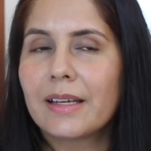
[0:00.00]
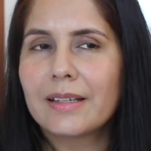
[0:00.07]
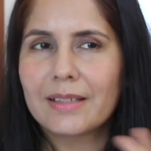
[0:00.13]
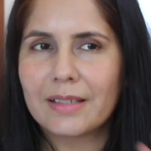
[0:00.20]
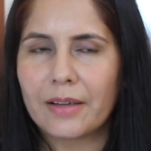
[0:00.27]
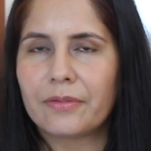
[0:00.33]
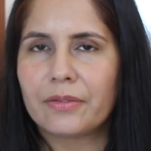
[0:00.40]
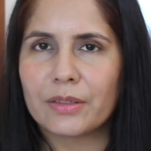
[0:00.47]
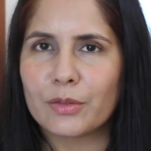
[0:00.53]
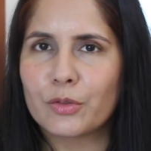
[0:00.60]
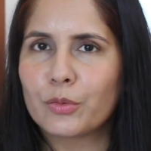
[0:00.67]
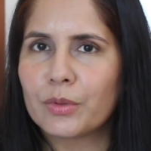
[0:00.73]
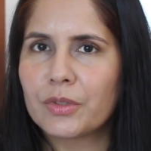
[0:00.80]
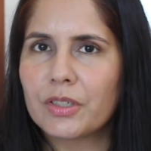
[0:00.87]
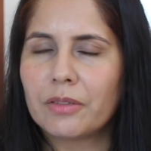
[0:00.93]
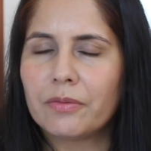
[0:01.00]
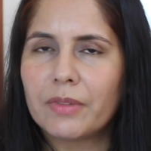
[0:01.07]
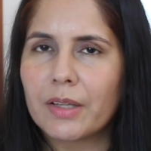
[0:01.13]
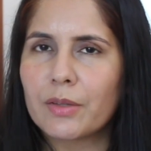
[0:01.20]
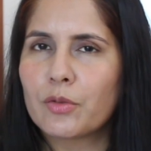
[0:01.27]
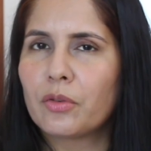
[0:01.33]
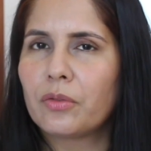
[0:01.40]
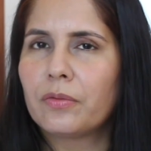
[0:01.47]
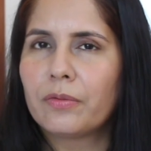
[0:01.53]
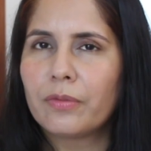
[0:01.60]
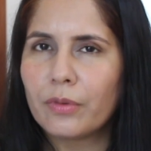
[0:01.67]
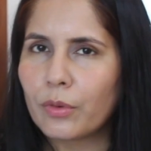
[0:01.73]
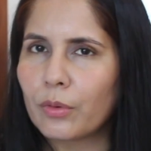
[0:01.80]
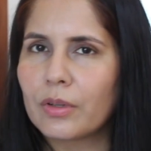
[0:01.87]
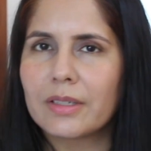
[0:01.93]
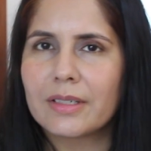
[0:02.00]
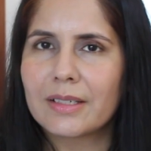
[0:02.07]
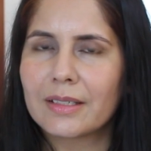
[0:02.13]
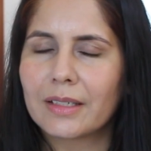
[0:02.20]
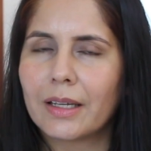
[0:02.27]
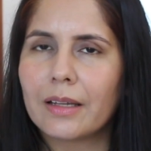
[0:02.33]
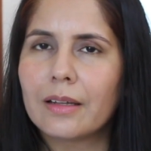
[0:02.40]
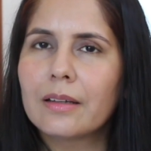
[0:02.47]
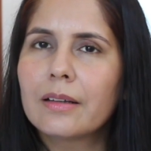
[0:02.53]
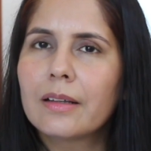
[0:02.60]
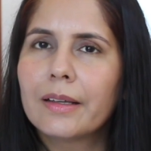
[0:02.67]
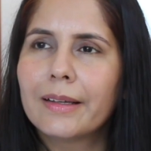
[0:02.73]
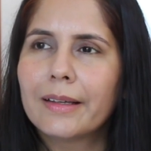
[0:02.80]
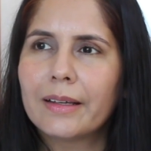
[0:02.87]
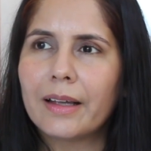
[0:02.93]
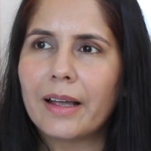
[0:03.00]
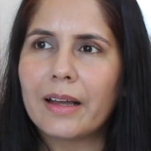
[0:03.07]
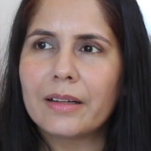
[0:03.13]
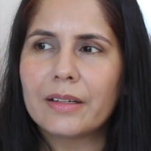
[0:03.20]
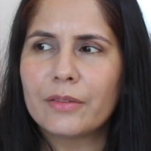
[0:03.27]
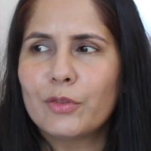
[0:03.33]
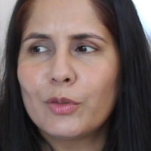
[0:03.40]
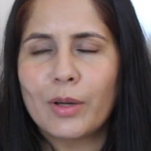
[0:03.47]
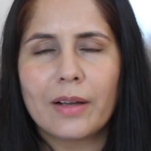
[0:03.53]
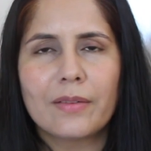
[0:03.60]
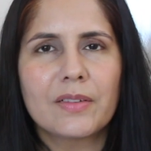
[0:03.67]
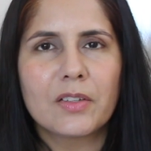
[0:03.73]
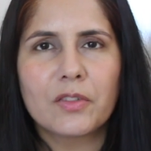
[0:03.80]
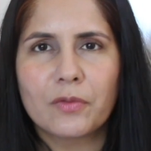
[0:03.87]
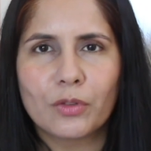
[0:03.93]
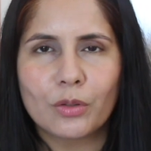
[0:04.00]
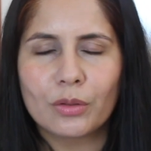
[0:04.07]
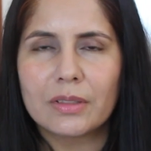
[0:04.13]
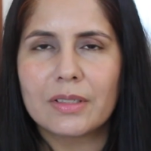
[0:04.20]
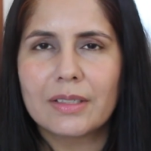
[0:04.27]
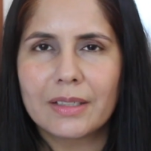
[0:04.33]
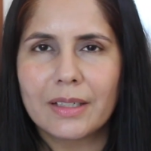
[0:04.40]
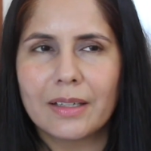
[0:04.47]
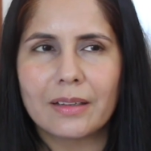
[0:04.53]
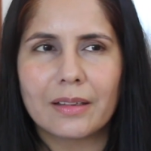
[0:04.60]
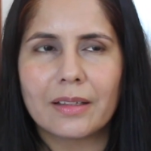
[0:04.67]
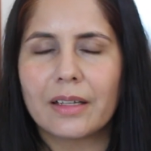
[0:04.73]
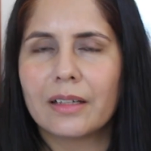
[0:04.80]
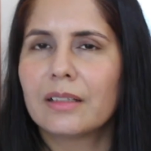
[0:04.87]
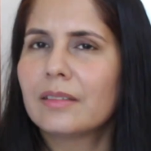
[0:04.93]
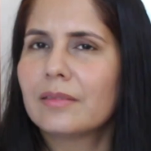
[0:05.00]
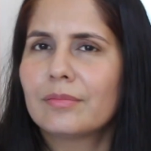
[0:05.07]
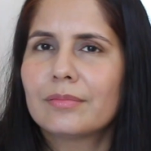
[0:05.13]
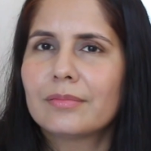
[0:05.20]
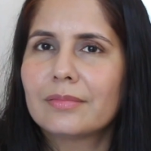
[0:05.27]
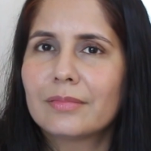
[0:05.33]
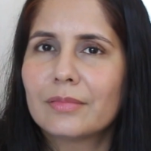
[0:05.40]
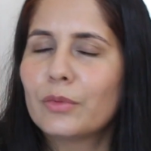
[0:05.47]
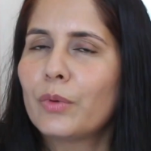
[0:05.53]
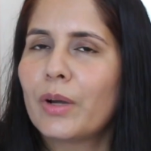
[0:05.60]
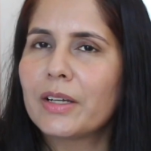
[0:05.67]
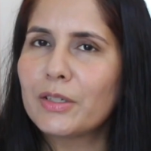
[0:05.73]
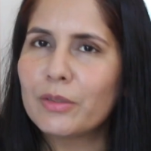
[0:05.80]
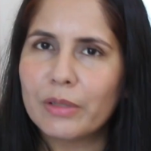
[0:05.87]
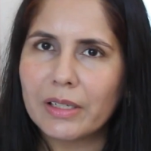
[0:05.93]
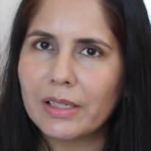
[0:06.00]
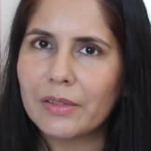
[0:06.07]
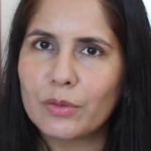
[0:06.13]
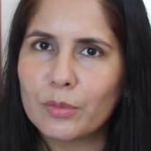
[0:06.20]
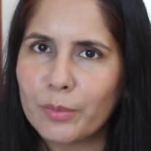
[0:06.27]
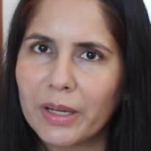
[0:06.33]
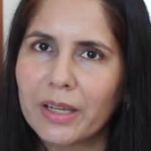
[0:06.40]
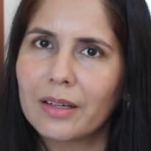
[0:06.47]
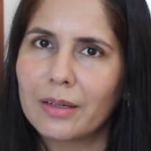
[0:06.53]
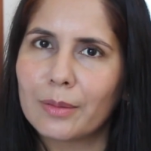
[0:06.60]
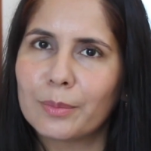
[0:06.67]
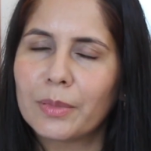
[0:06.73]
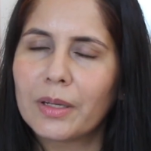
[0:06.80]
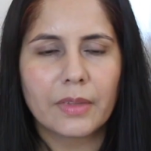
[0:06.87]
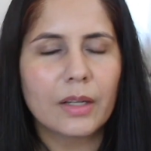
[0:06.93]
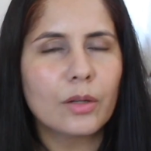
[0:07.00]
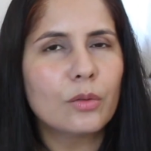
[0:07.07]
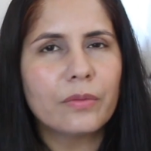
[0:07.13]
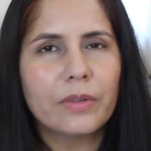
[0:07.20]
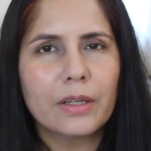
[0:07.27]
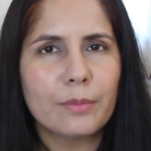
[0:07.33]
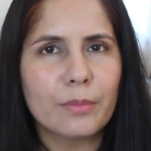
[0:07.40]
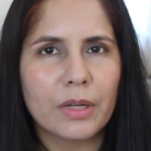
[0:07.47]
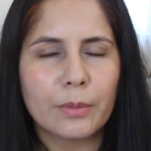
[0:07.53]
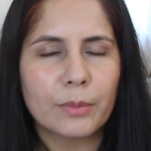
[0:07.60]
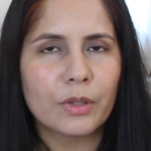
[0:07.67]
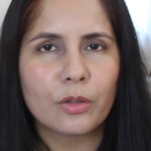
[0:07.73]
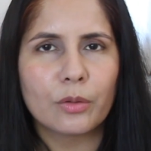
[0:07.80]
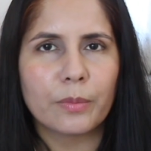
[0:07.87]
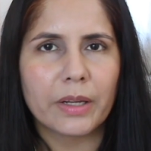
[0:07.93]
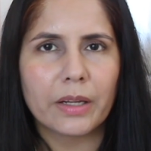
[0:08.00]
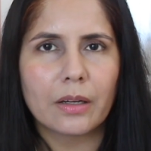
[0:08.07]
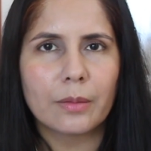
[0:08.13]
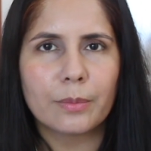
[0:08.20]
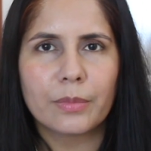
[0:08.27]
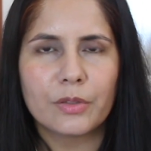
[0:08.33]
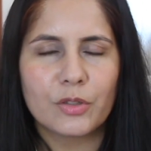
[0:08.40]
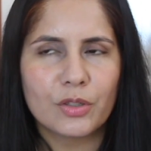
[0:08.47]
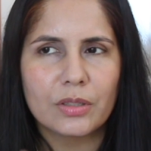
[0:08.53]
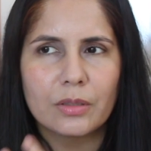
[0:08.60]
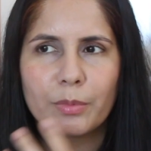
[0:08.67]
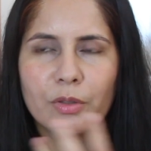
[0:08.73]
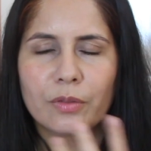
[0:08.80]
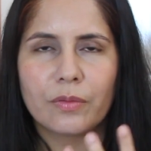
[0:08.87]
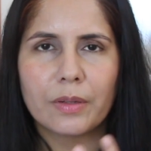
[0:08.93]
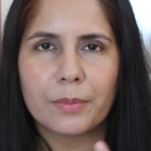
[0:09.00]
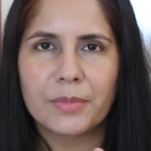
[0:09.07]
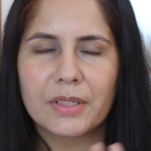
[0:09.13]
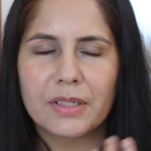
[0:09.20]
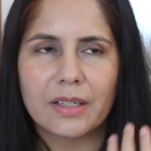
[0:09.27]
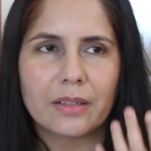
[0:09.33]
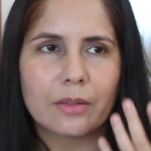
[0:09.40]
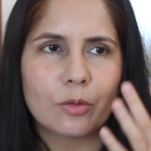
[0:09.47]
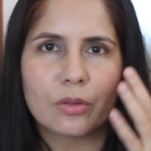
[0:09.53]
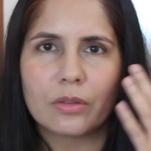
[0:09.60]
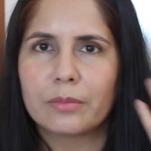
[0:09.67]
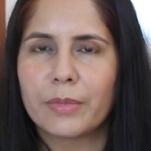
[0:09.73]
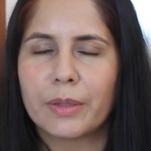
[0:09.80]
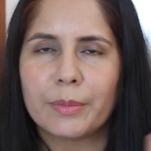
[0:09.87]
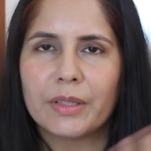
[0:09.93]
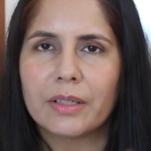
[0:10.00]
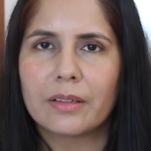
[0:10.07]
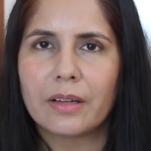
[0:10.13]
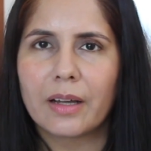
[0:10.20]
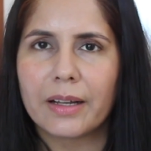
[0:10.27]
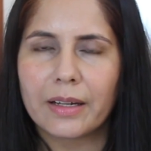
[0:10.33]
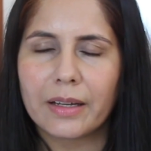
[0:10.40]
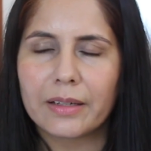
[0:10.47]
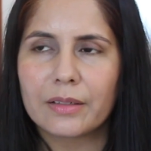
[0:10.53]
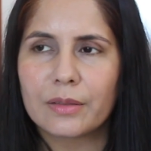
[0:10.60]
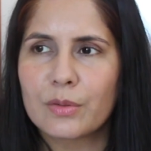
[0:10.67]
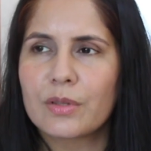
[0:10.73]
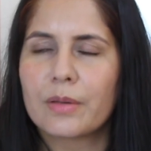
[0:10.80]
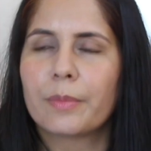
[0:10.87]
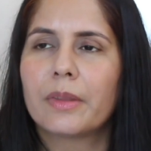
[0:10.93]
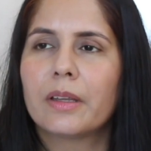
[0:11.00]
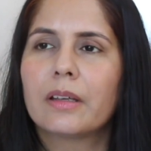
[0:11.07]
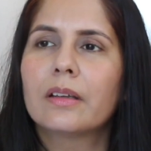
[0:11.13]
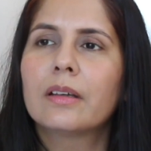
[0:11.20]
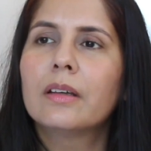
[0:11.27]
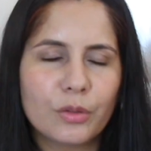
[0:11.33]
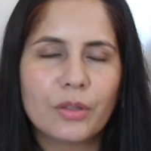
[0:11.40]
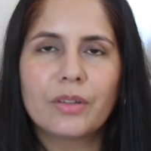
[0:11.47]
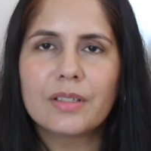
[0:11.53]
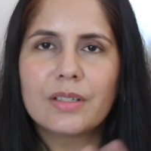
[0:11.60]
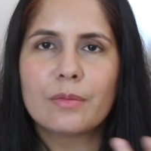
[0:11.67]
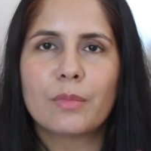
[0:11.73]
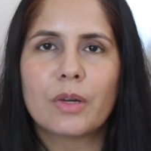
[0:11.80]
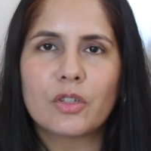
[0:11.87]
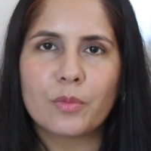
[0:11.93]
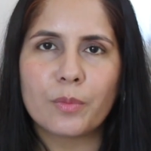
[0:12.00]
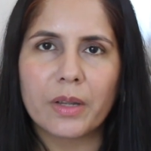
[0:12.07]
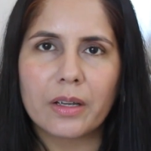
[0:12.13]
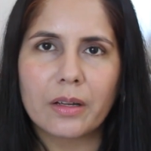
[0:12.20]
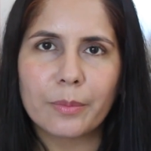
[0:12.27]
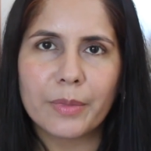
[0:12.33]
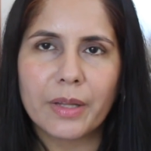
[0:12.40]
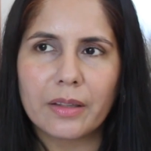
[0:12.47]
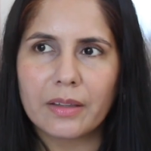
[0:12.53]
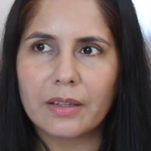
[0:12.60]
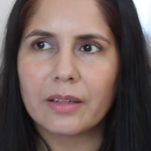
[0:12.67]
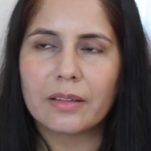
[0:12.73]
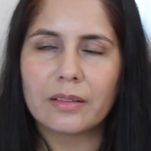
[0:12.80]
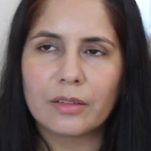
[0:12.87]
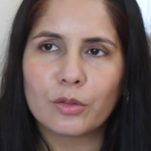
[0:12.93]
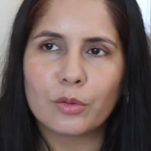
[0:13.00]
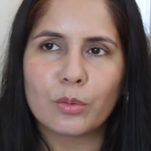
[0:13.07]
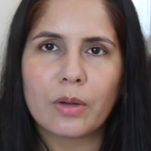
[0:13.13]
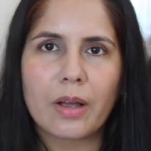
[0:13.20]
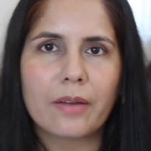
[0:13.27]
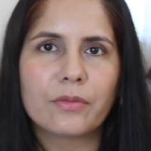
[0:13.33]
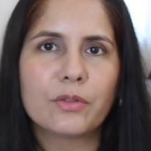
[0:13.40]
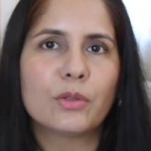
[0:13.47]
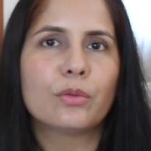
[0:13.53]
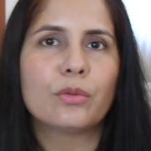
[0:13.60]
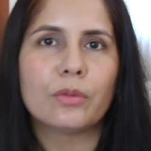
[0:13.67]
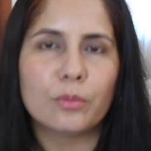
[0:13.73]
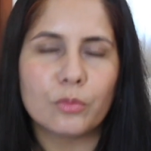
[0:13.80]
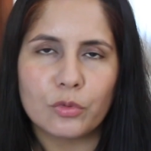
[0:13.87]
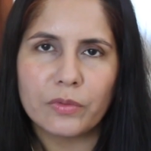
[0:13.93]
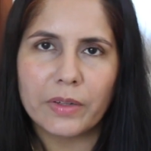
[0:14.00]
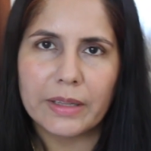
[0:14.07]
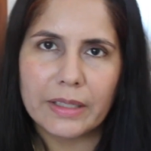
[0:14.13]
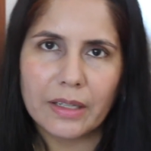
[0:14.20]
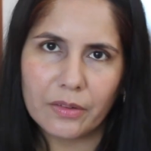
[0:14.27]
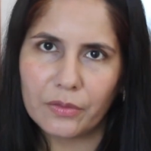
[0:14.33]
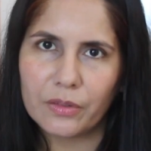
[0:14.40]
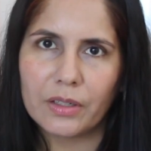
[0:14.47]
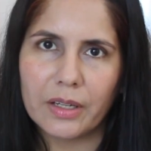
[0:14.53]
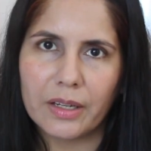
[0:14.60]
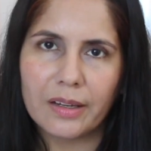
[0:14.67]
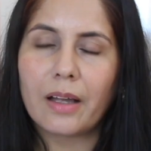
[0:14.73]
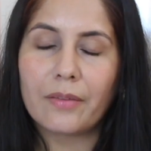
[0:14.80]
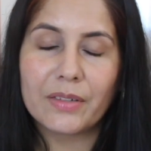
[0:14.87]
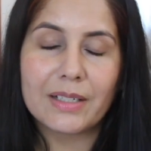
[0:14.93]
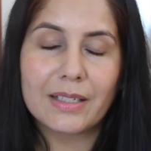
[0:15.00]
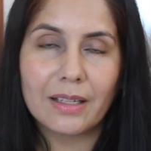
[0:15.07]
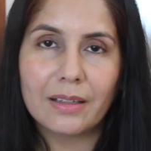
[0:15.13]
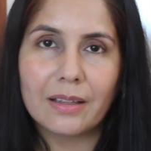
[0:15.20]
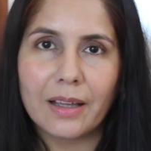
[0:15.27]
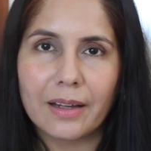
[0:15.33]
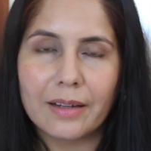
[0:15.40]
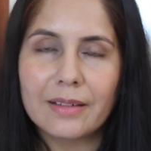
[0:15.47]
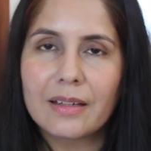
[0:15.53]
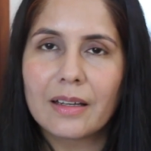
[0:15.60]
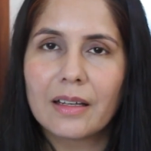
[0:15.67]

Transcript: takes effort to achieve that sort of flawless skin. And if you have such flawless skin, then why do you need even makeup? They go very minimal on makeup, just a bit of lipstick or maybe an eyeliner or something. So there isn't much makeup that they, you know, have to remove at the end of the day. Having said that,